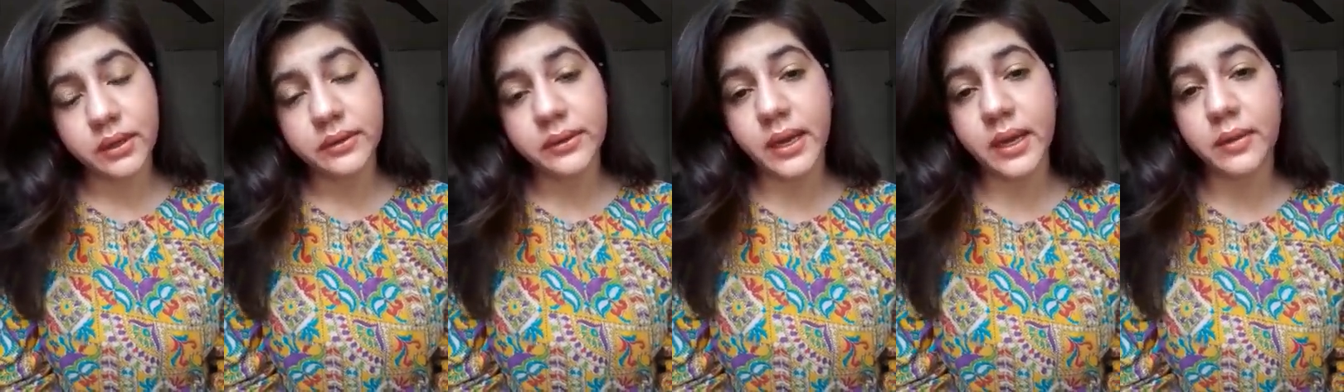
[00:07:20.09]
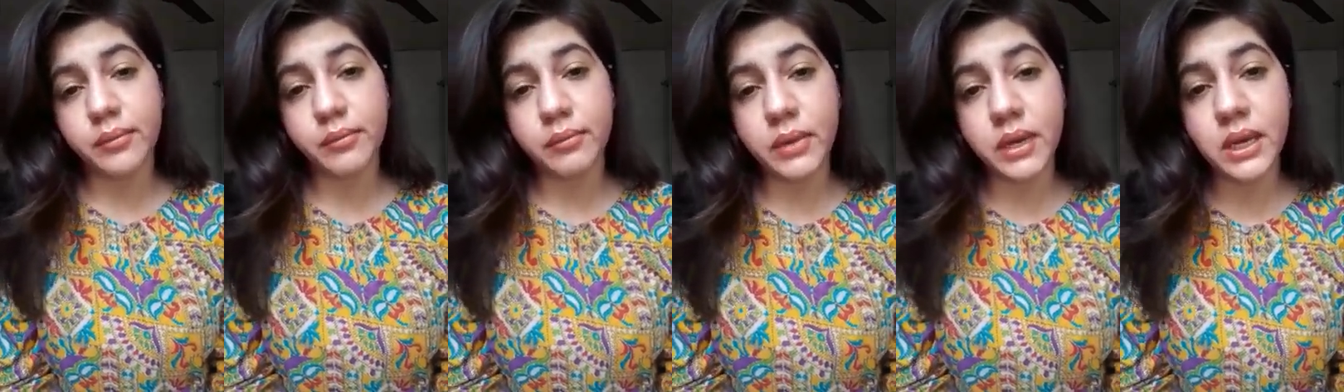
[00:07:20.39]

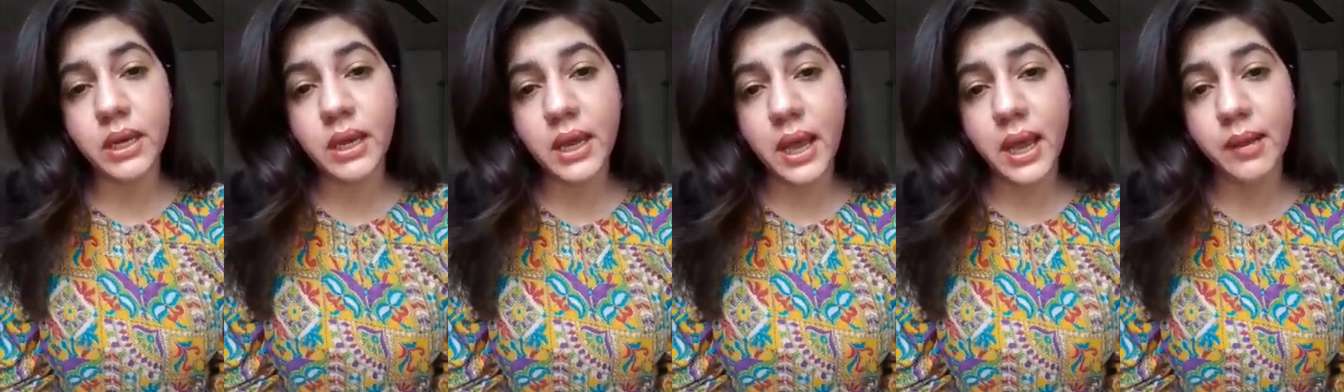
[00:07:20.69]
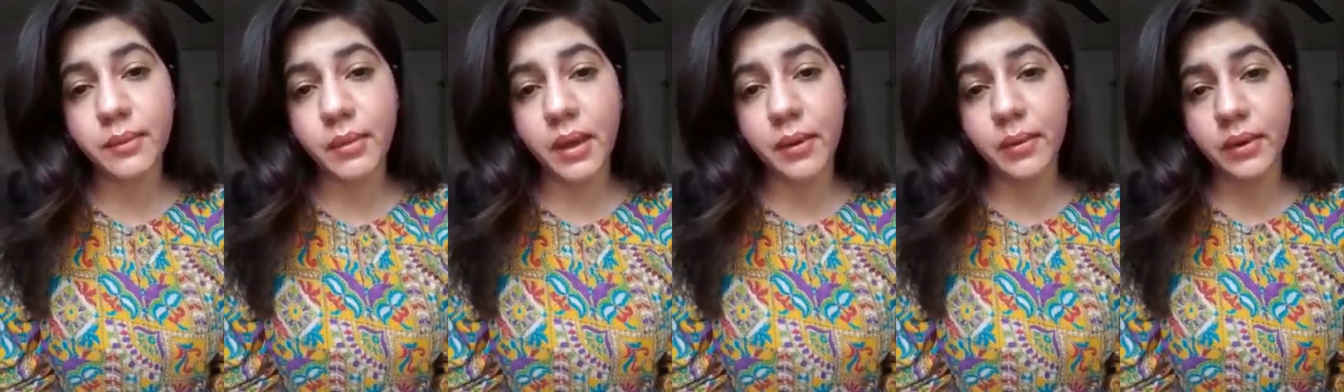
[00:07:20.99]
That me
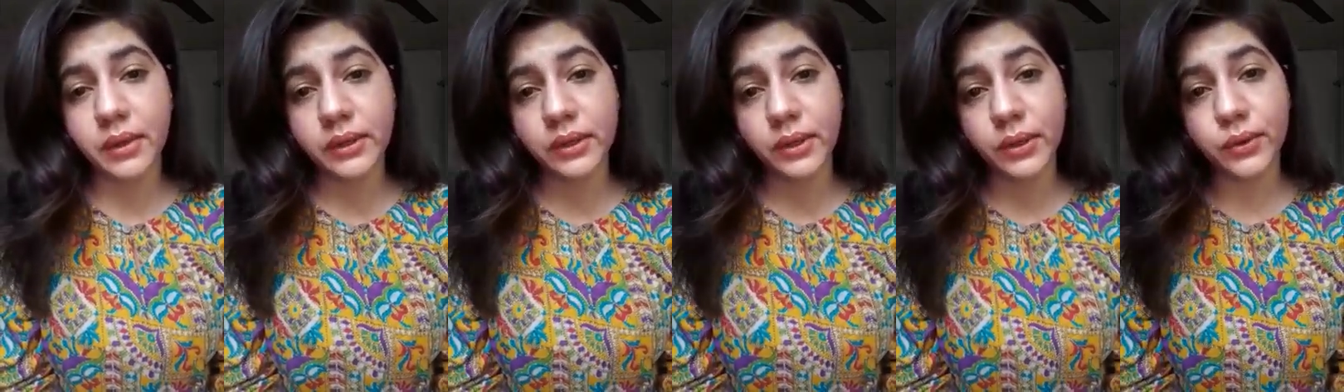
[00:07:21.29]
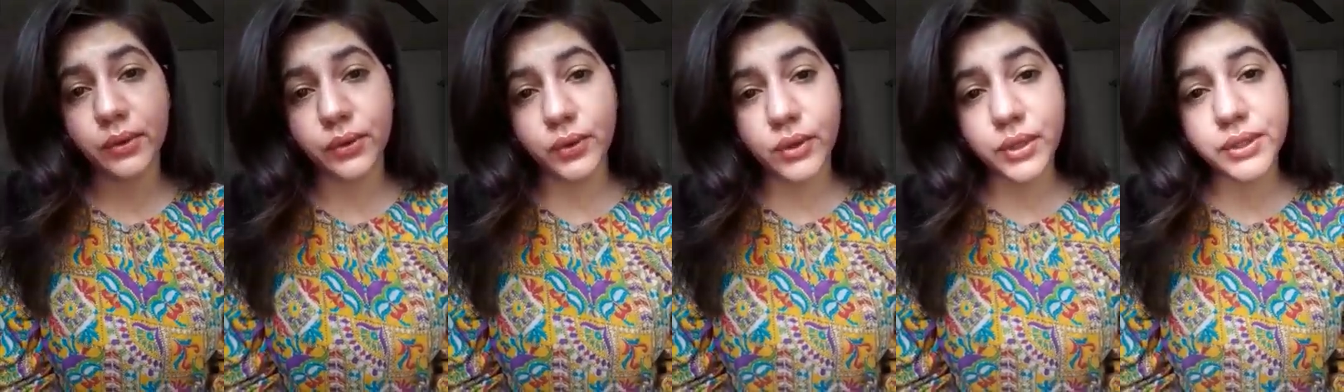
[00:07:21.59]
and my mother
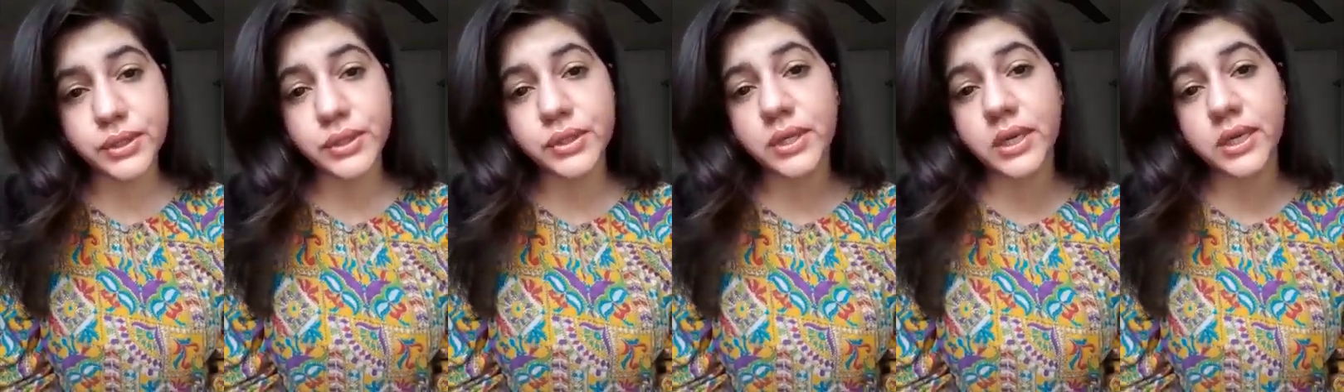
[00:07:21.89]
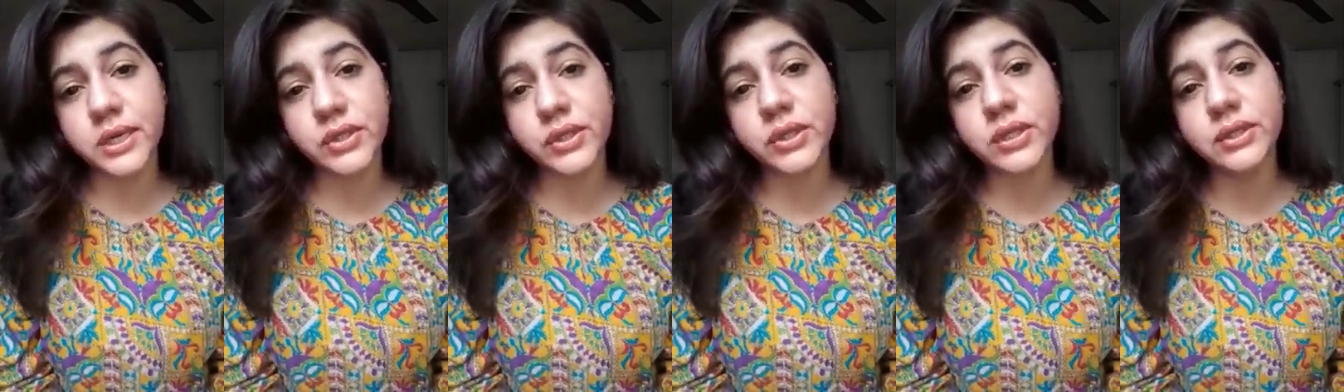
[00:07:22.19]
cooks
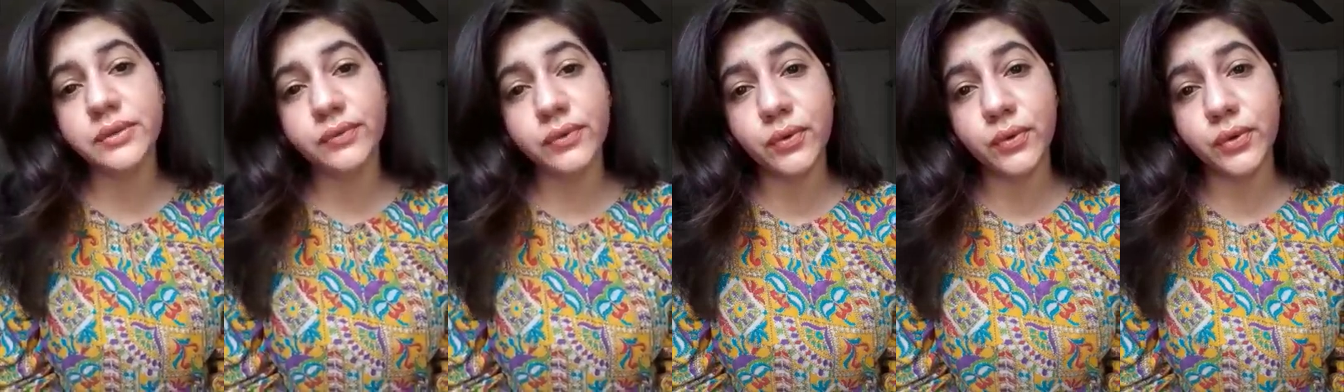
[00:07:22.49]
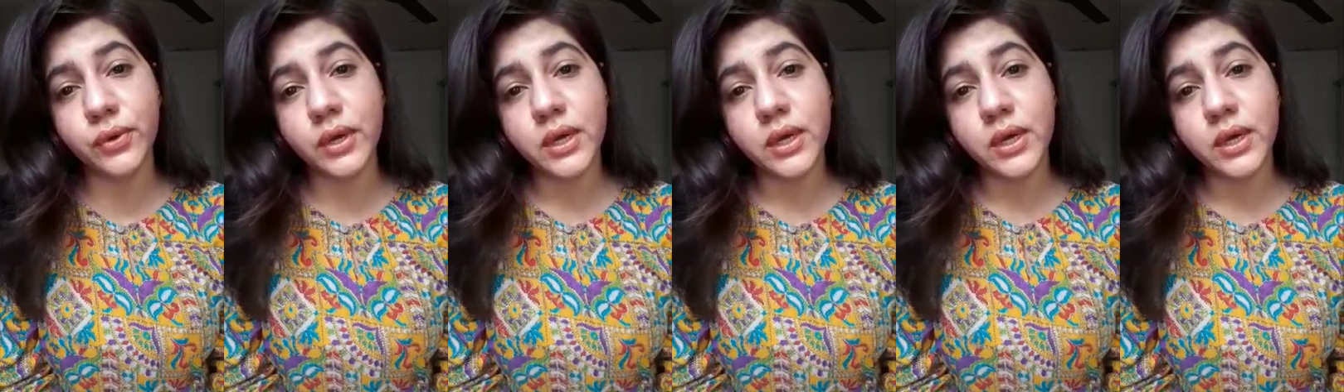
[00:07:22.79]
delicious food.